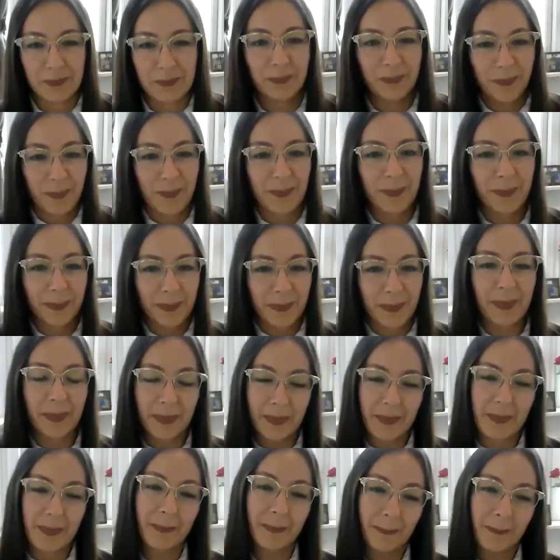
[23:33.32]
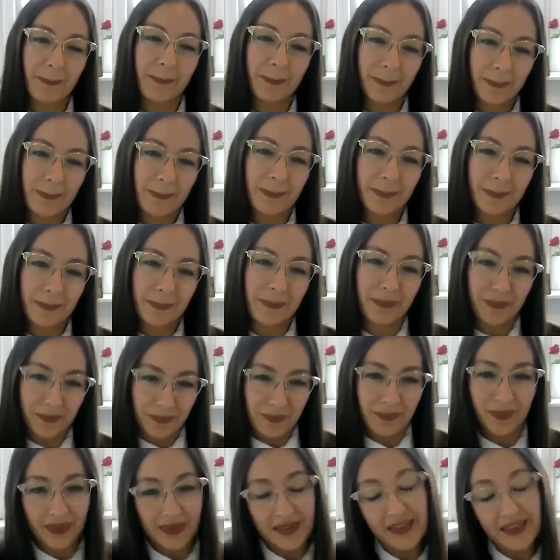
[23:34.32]
But I want to go back to something you said in the
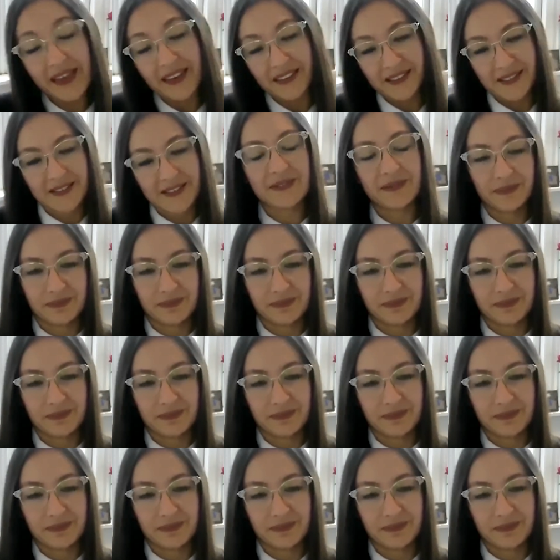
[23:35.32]
beginning, yes.